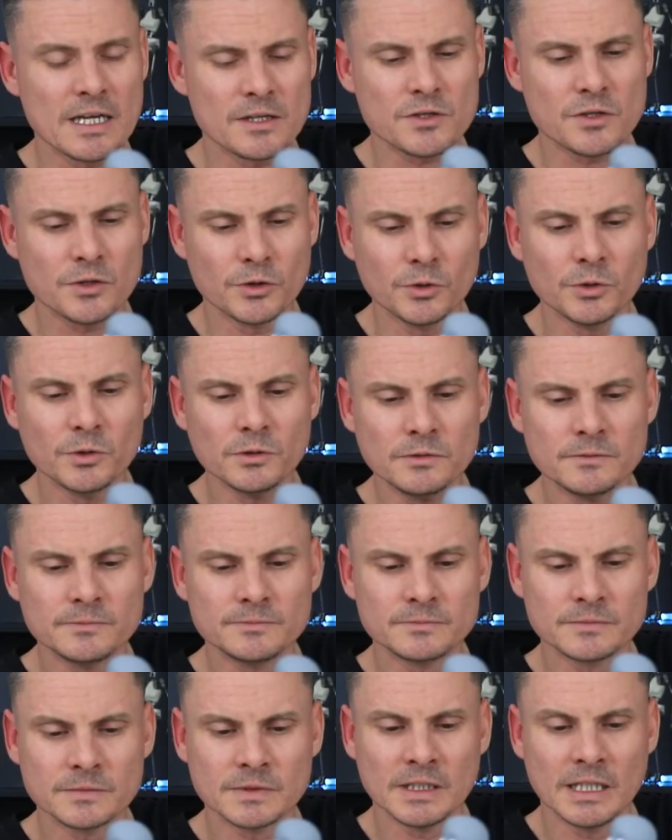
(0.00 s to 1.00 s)
at all
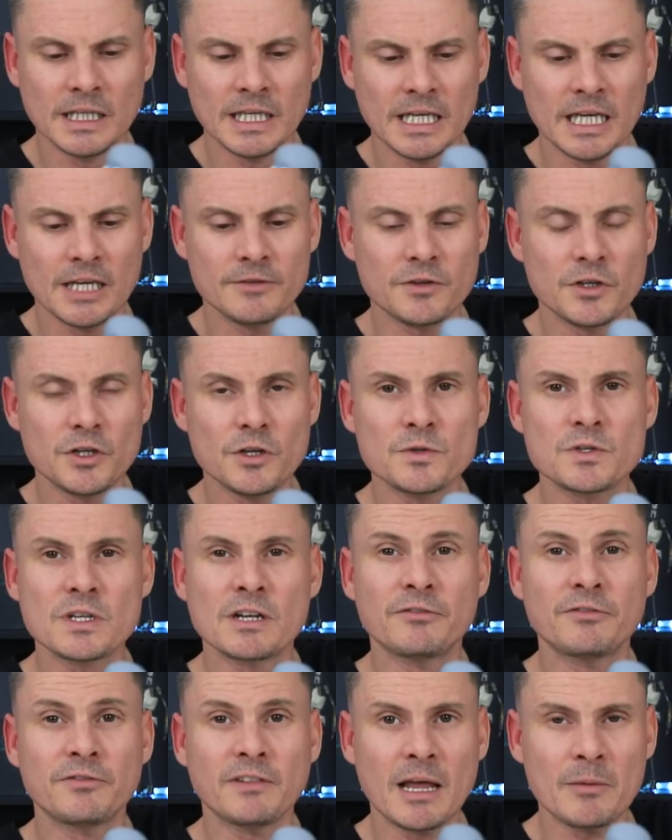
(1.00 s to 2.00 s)
if you're using a
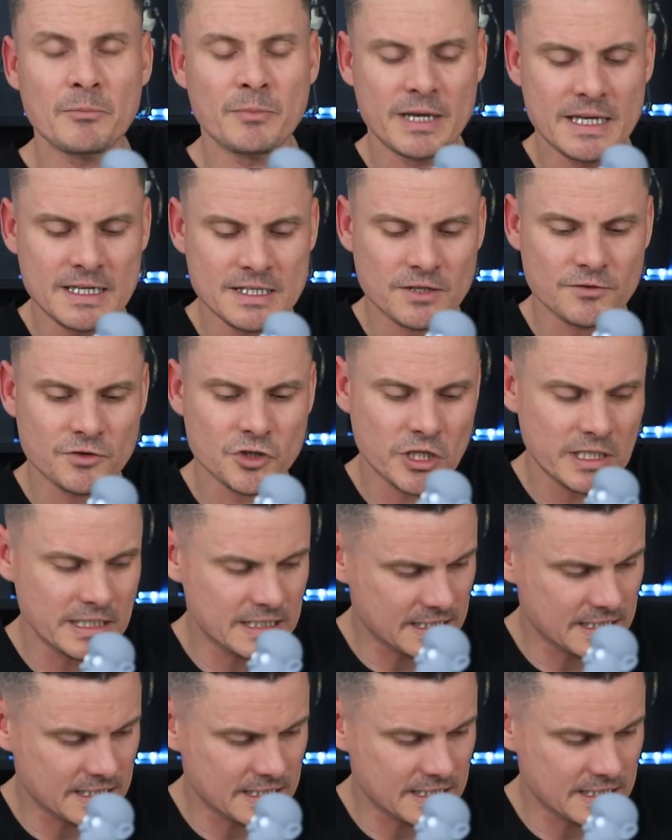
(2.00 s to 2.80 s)
flat piece of sheet